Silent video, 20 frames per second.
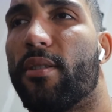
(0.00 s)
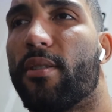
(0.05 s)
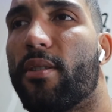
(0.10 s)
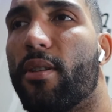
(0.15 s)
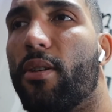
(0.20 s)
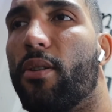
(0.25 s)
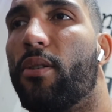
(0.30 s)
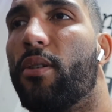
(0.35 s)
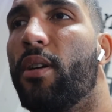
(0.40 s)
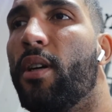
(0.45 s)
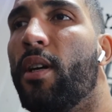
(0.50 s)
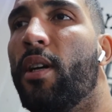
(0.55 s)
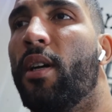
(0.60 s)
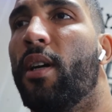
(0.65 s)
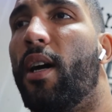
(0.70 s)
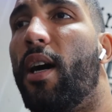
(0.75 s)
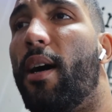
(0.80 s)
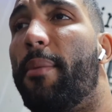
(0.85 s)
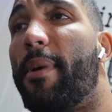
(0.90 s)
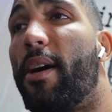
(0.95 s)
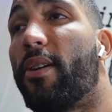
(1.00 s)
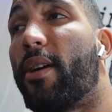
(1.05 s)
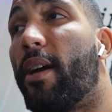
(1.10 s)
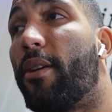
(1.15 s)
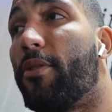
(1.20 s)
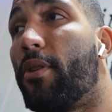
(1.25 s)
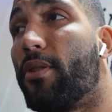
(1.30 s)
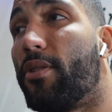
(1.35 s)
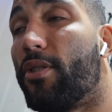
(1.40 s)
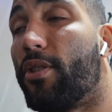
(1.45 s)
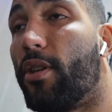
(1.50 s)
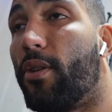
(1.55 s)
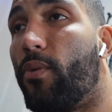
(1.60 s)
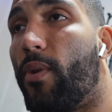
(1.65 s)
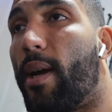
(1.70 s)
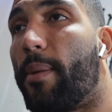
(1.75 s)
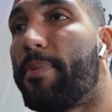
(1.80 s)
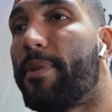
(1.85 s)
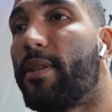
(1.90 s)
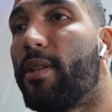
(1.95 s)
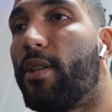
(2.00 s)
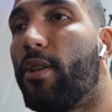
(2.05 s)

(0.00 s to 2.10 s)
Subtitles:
So I'll count those as good reps.